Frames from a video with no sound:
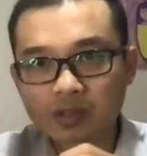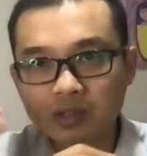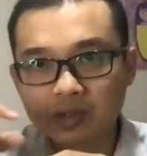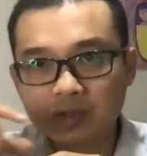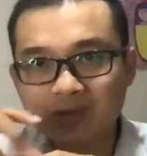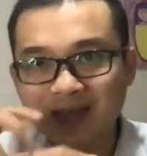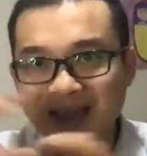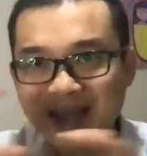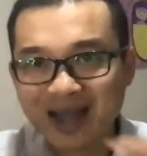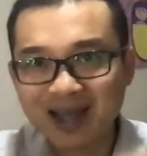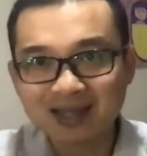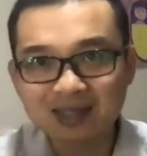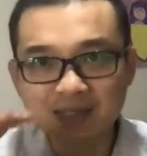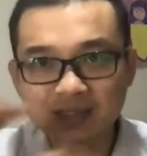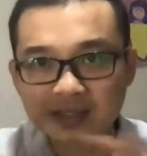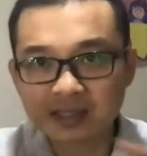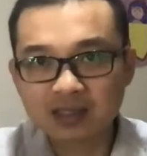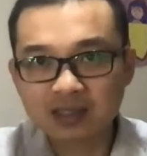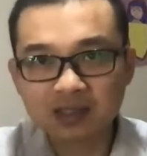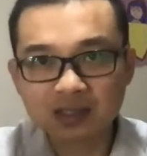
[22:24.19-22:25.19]
You can't
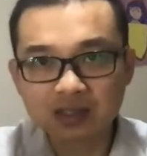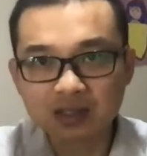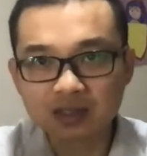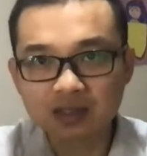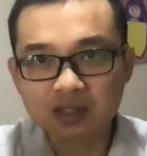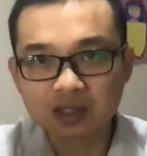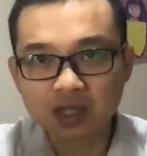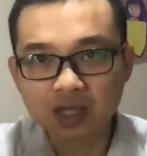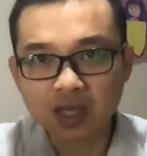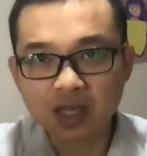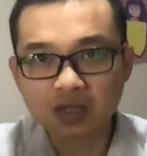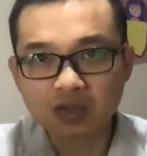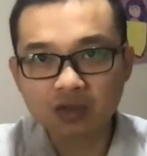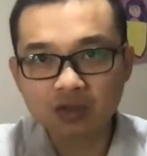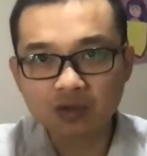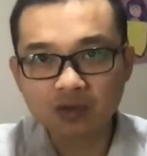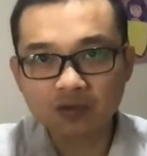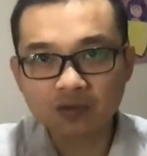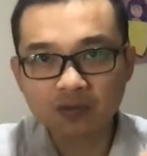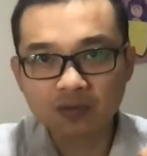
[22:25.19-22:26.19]
see the change
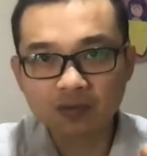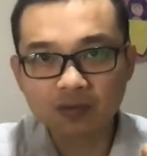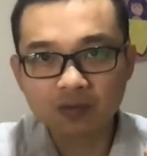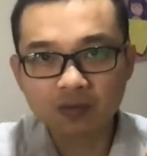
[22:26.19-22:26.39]
of,